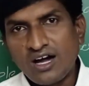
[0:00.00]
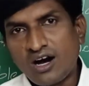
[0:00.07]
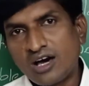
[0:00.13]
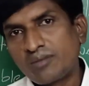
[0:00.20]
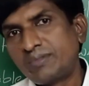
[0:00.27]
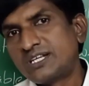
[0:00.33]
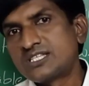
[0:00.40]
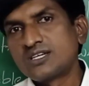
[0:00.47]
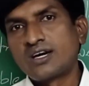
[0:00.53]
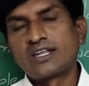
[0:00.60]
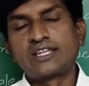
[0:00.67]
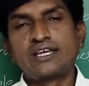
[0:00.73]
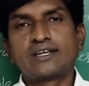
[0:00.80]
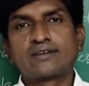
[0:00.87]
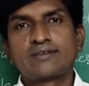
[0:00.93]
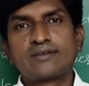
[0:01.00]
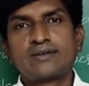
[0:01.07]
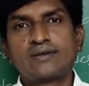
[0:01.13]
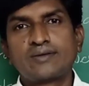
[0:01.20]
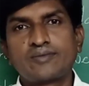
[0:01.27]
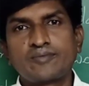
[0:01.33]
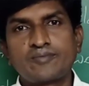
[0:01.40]
orbits are there,
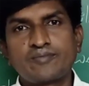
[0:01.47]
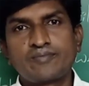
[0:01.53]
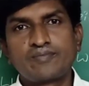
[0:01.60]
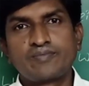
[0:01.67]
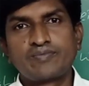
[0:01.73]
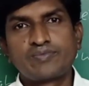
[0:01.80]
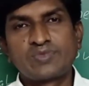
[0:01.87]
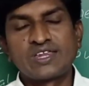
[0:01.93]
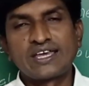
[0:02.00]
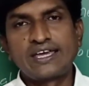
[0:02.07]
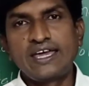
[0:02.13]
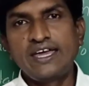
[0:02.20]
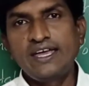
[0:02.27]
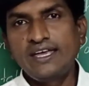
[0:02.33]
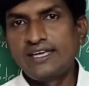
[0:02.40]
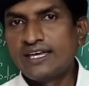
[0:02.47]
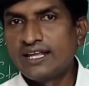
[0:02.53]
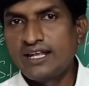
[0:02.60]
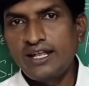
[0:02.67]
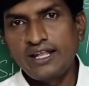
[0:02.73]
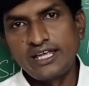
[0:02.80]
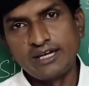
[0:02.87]
K,
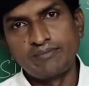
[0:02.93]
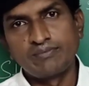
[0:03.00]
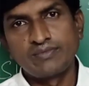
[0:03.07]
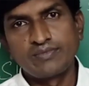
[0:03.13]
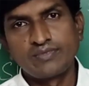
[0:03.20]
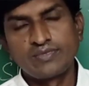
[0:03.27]
L, M.